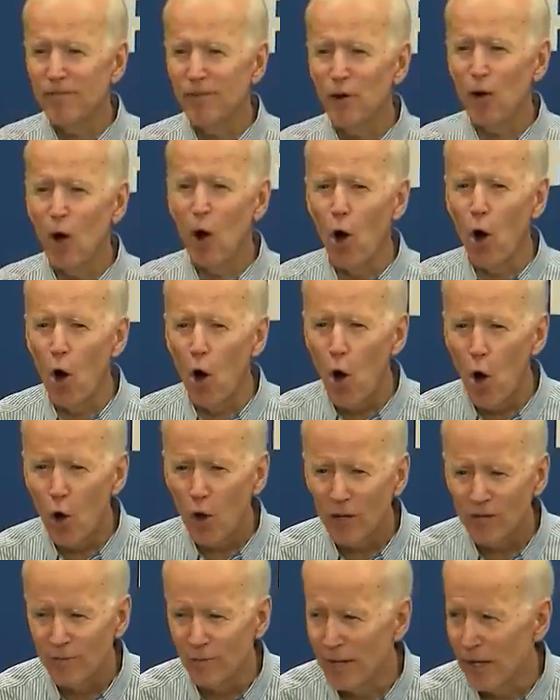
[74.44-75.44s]
for
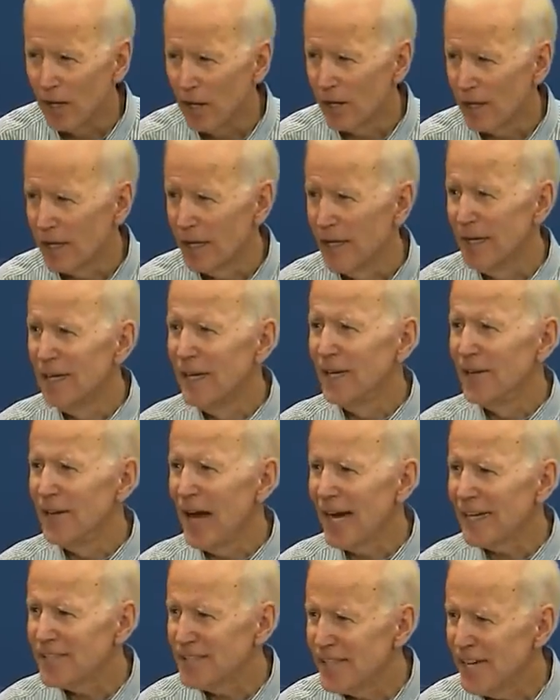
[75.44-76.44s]
all America,
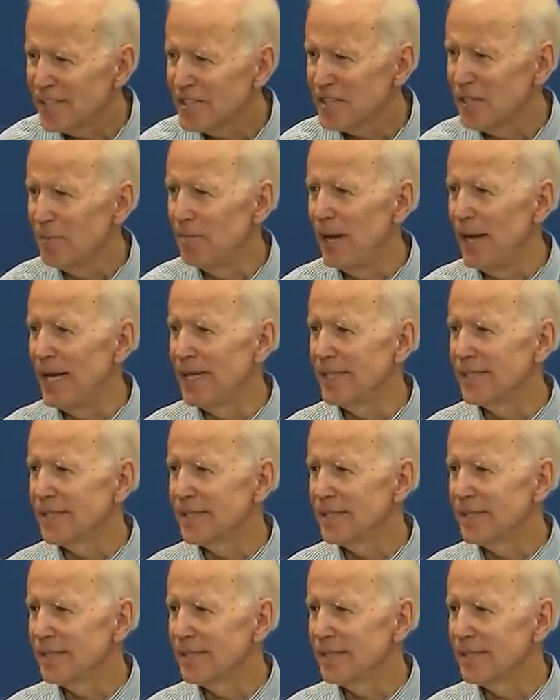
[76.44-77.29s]
not just the base.